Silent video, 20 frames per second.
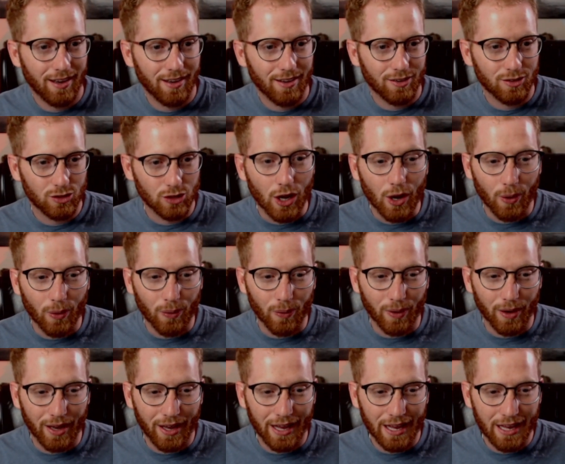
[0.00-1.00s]

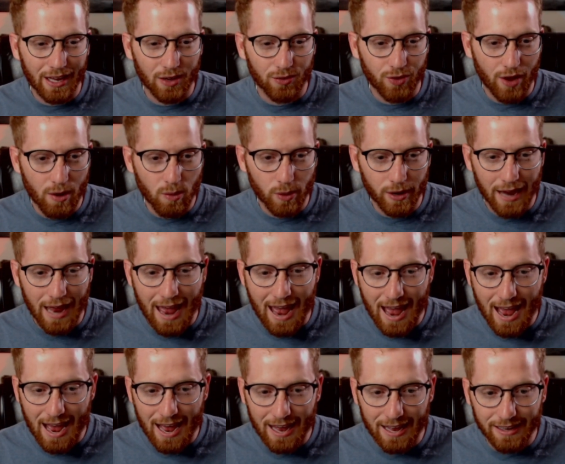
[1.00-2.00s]
So if I were to
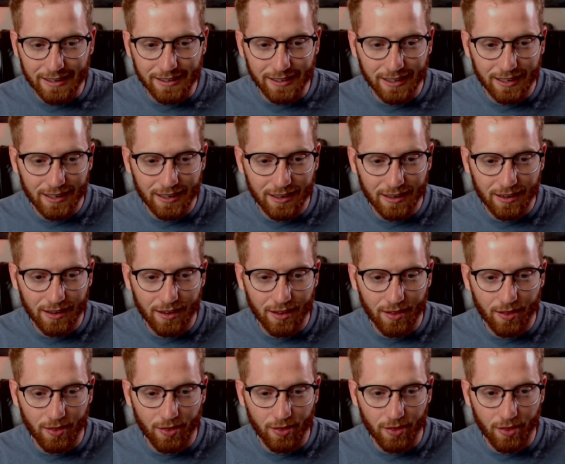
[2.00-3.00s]
add
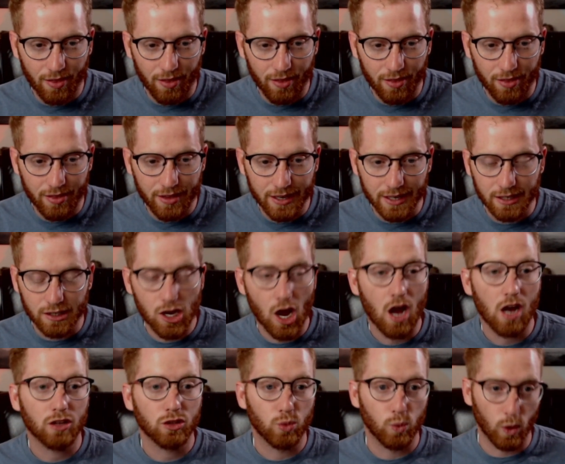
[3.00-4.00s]
the
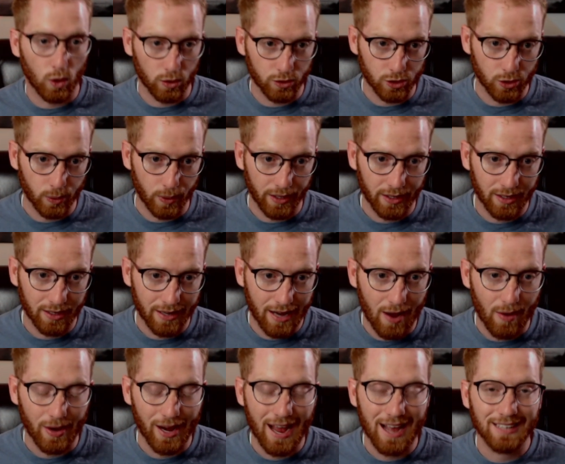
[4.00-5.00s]
gauze roll to it, now
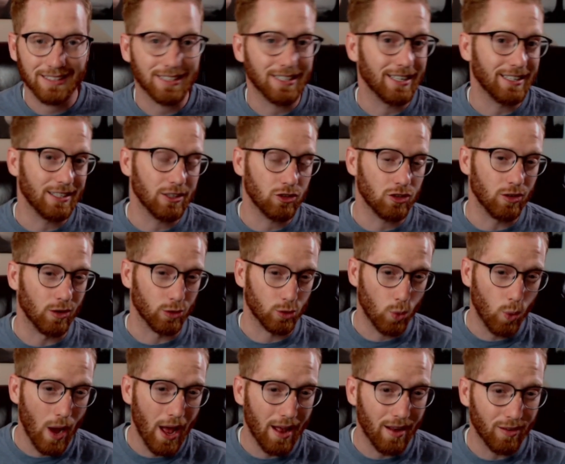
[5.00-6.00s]
it has an additional
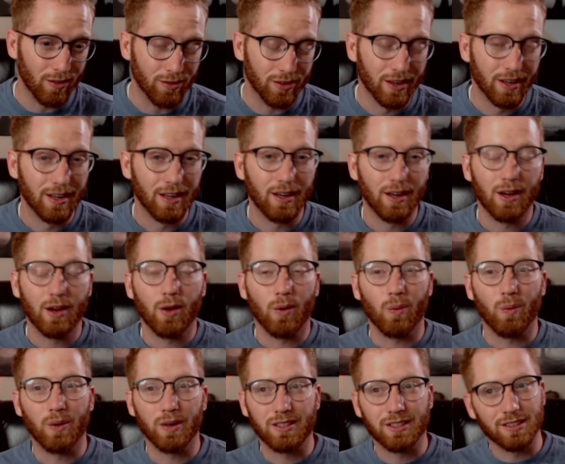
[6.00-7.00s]
12,
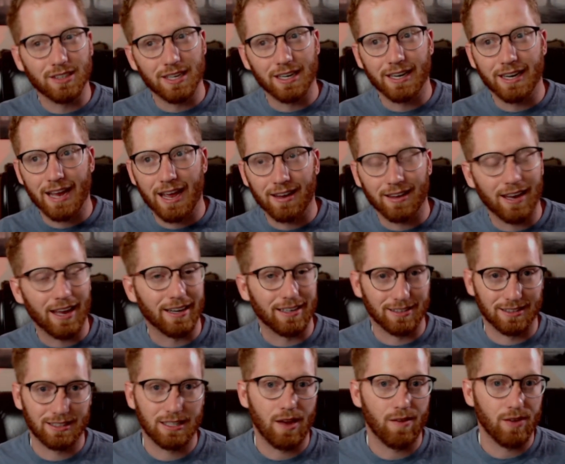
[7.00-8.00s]
which is gonna get like
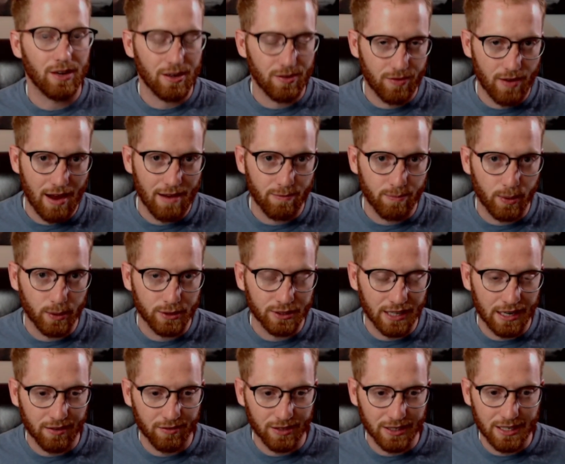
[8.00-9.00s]

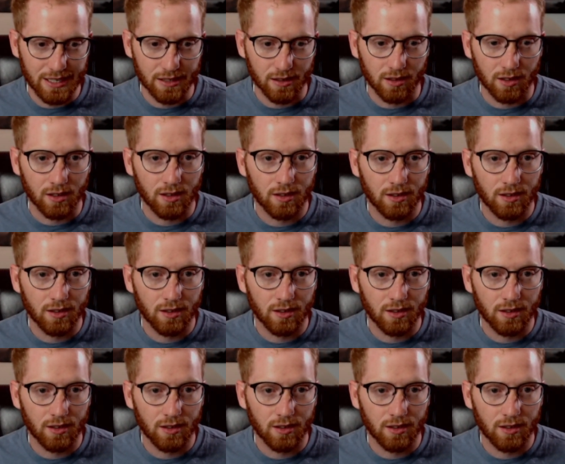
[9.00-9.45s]
75% of a heal.